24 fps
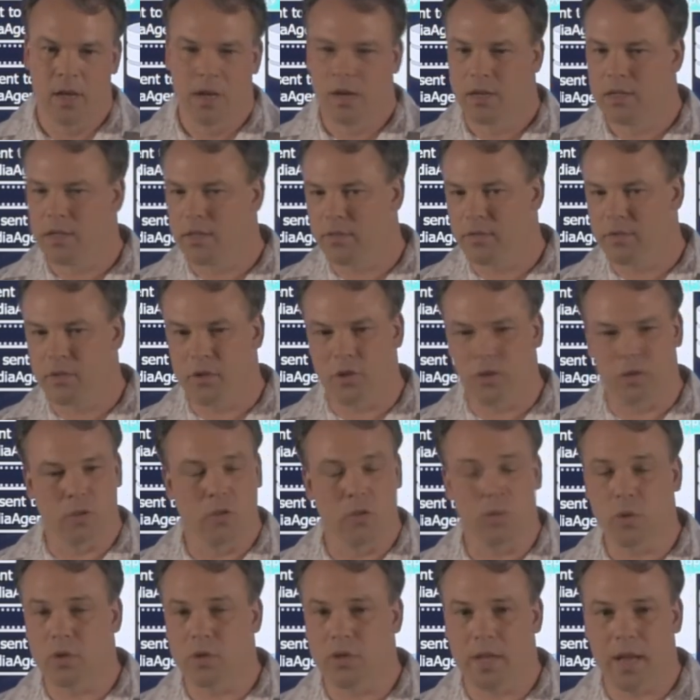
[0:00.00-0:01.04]
Because if your
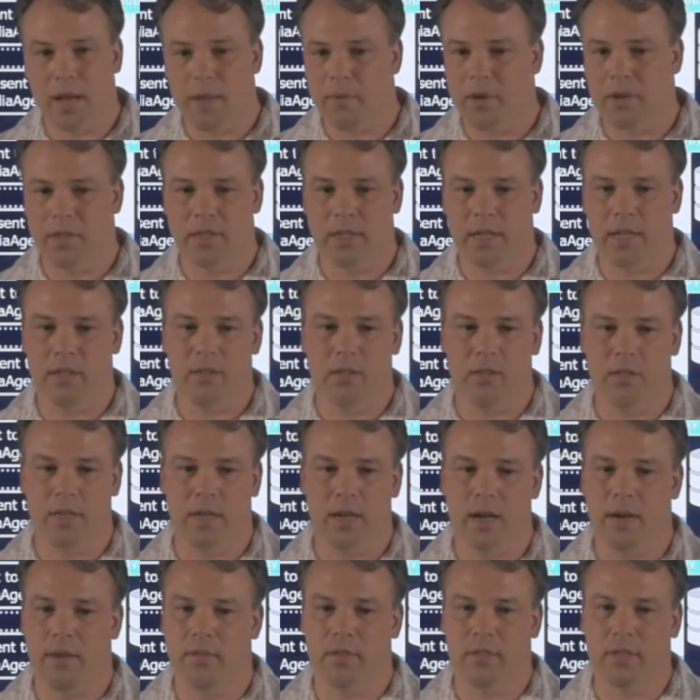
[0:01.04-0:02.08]
source library is not using
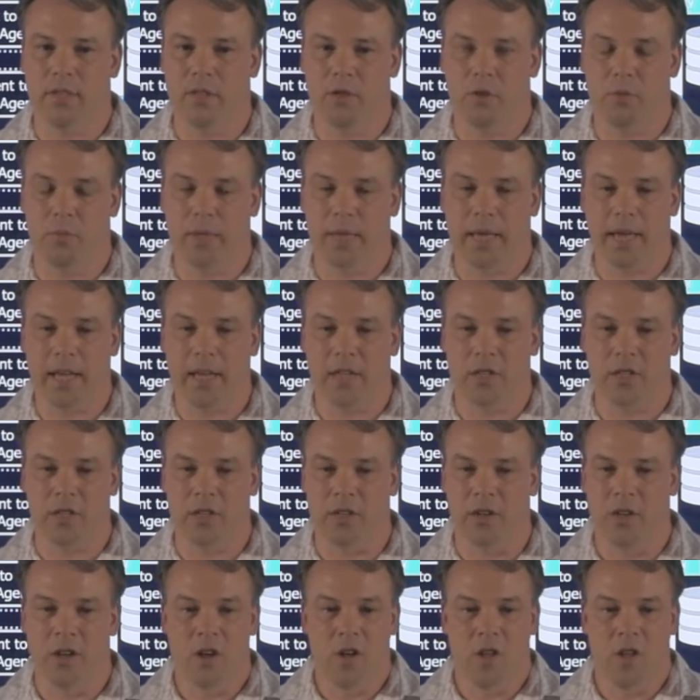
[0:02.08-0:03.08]
convol deduplication,